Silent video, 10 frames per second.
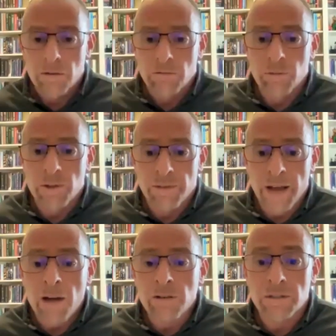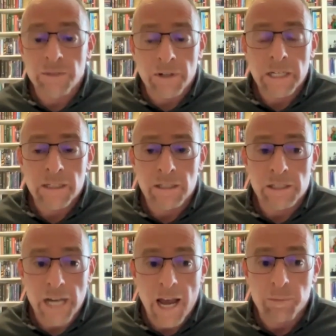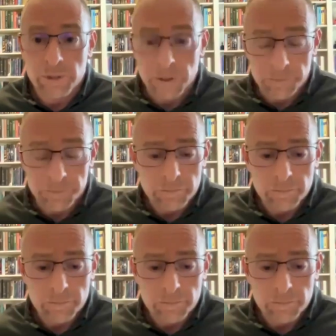from the vow to the very end of the chapter,